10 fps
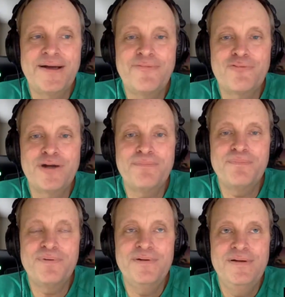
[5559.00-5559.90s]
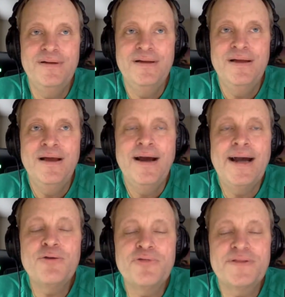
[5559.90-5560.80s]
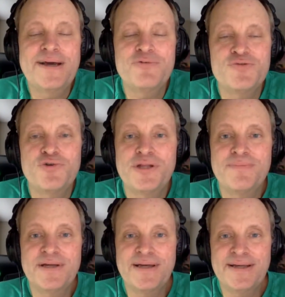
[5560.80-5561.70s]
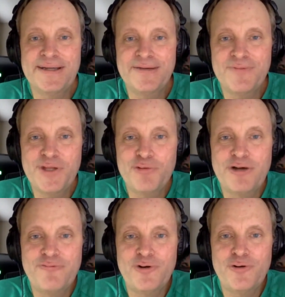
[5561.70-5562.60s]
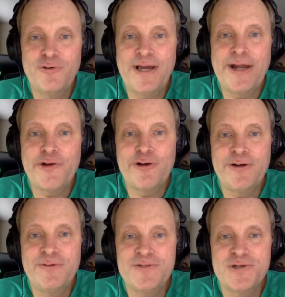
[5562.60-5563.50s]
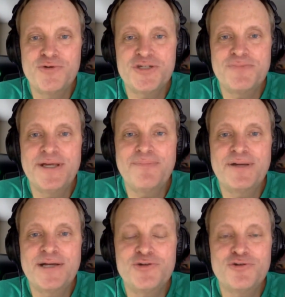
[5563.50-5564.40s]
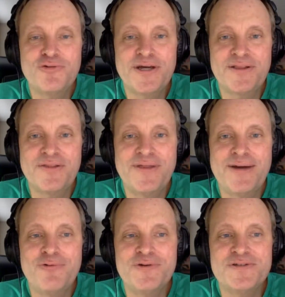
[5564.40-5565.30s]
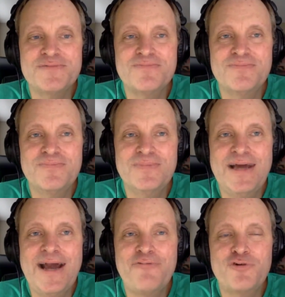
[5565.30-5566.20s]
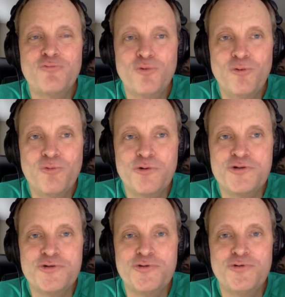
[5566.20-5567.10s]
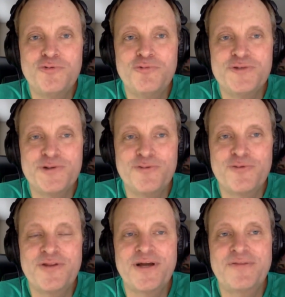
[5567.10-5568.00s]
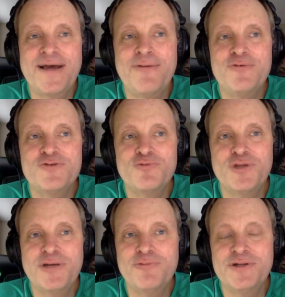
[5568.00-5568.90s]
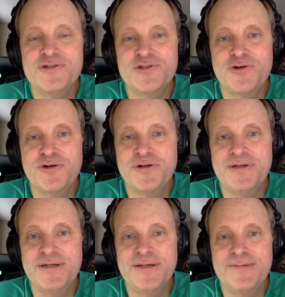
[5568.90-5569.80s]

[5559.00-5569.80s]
cover up, I don't think that was really the beginning of the UFO era, so to speak, but I do think that was after World War II was over. I think that was really what started